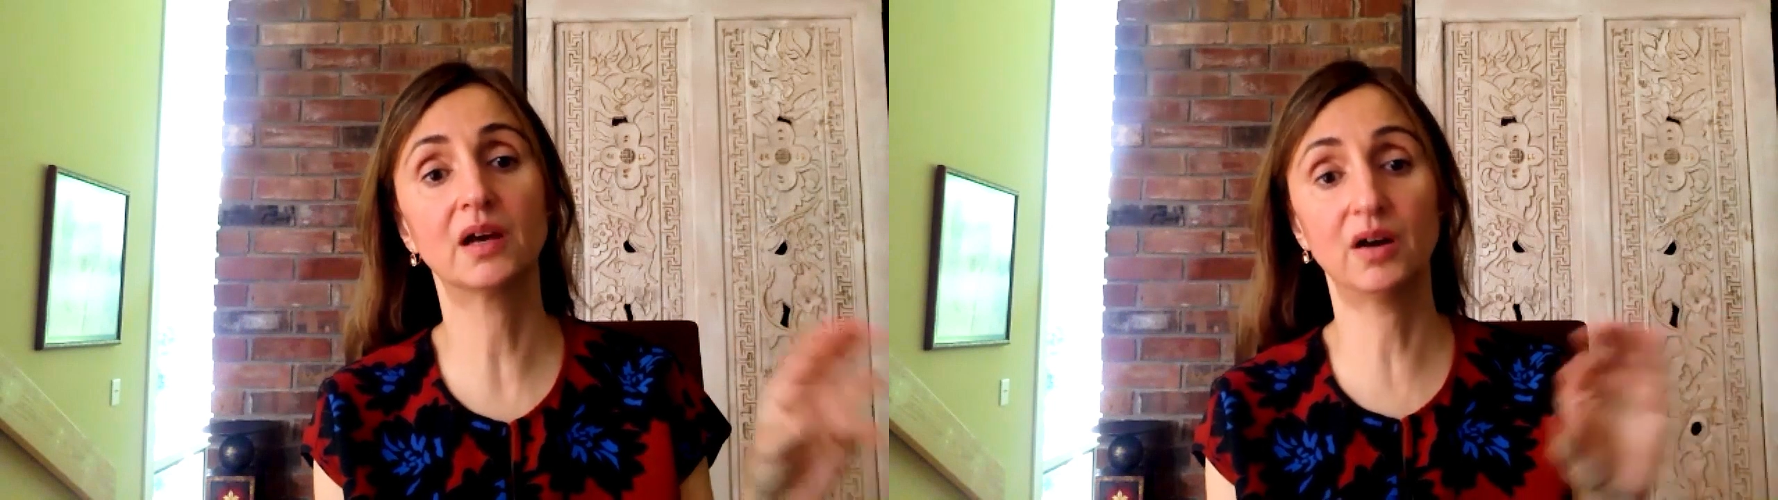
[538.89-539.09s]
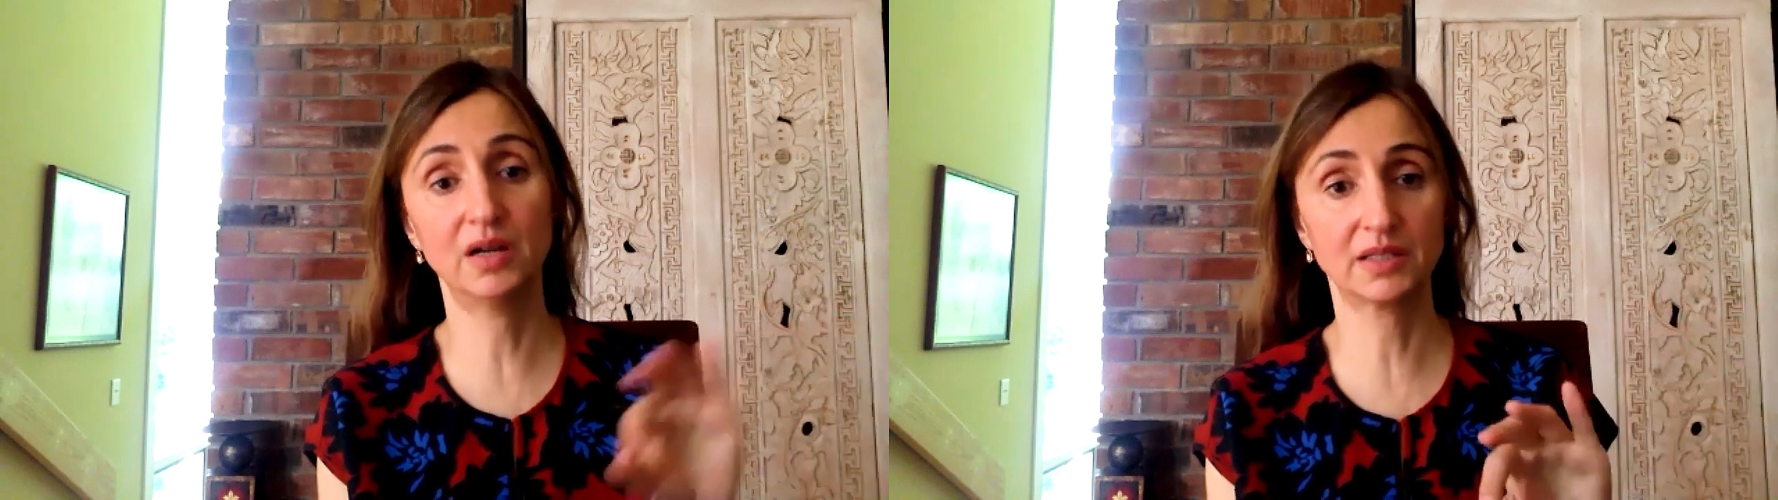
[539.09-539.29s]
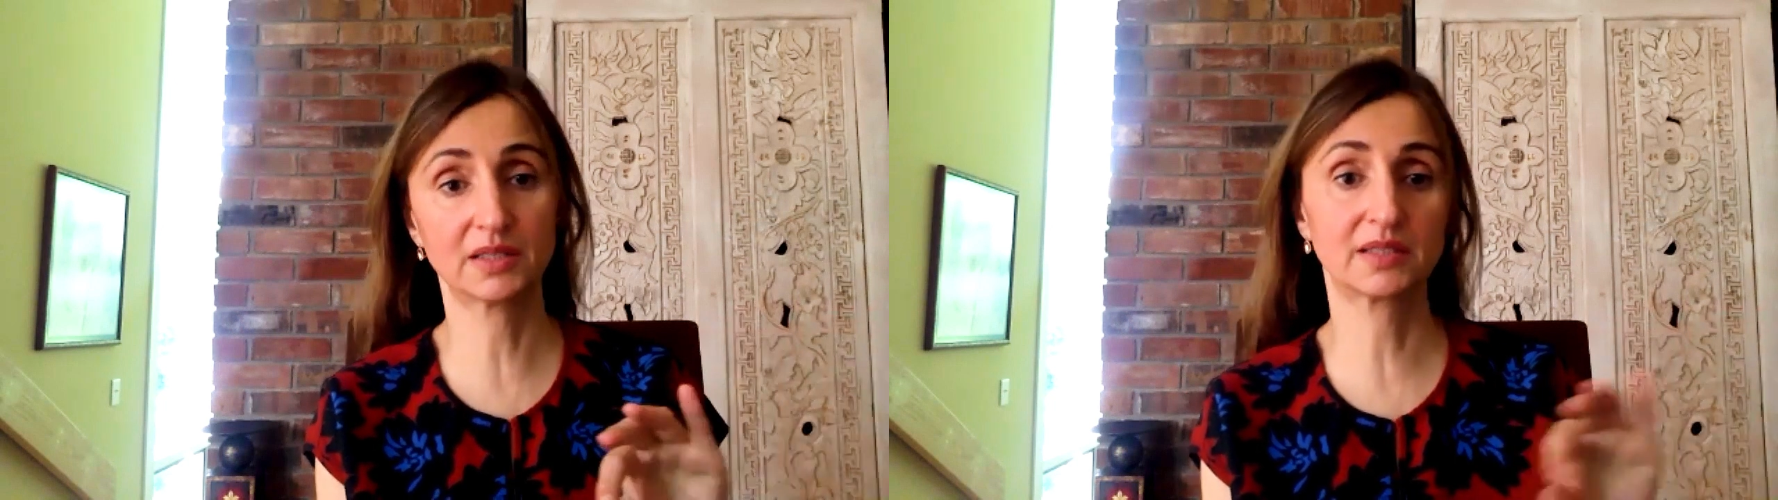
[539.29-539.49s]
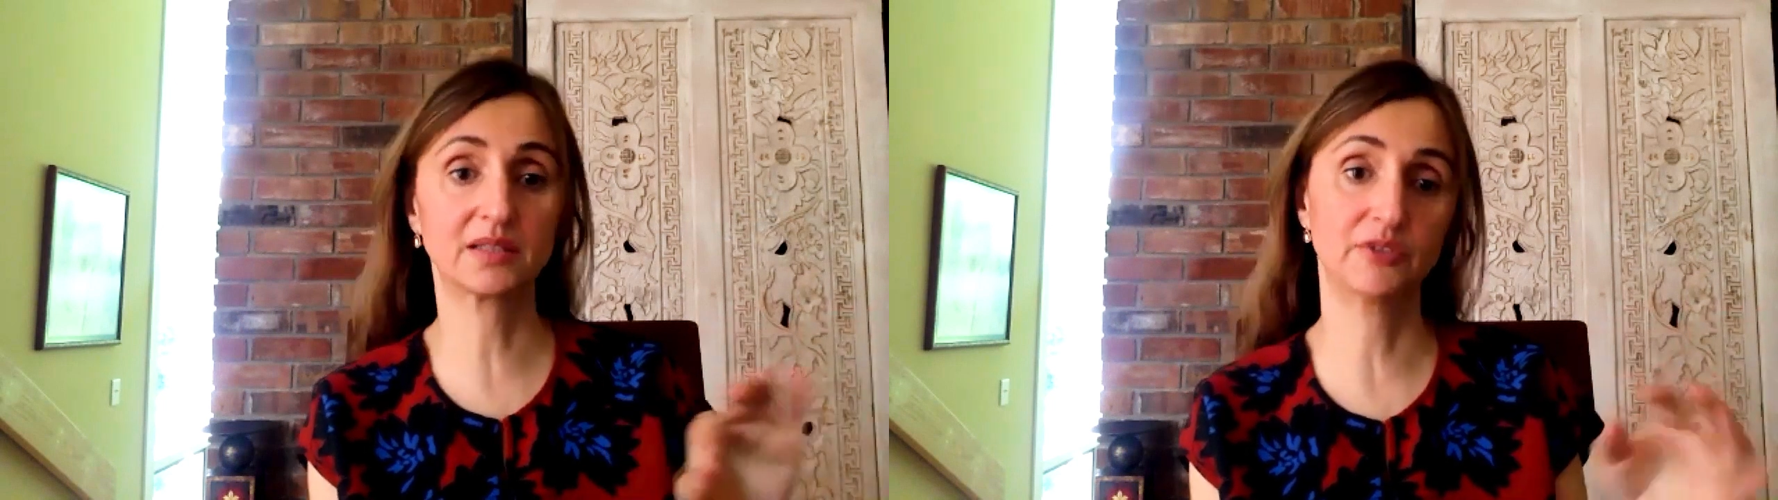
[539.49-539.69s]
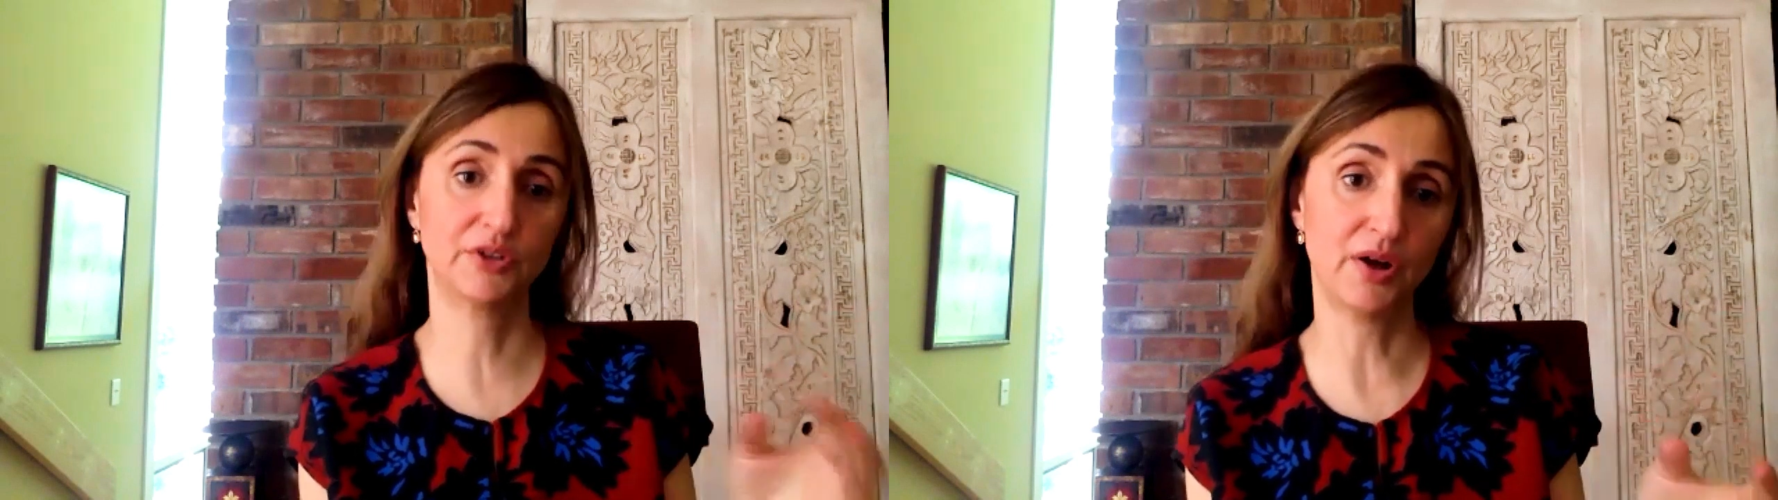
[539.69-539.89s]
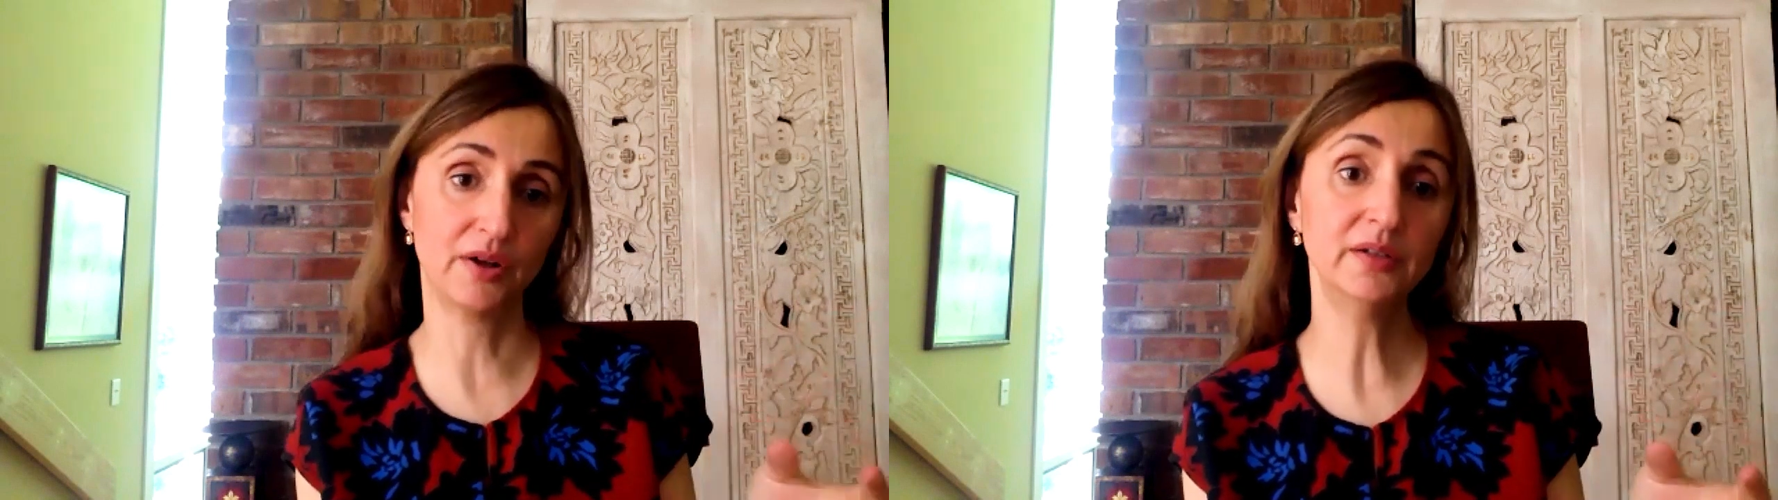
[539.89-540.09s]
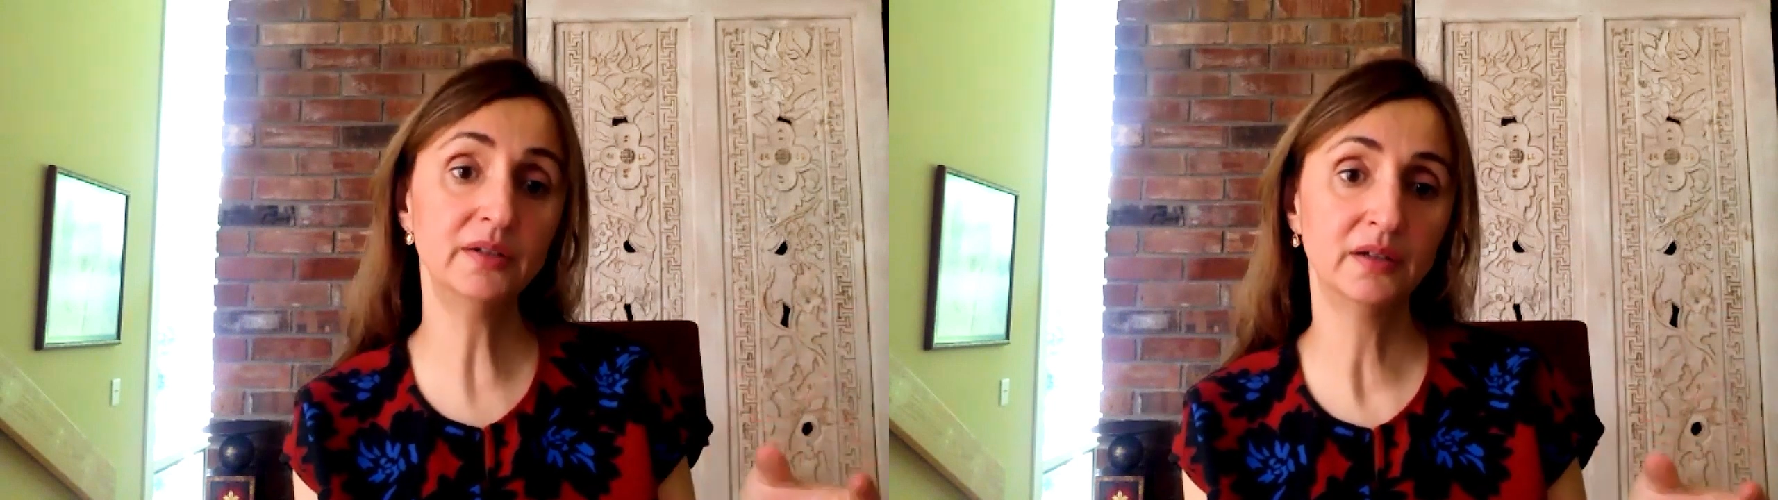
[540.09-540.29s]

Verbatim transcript: artists of Iran.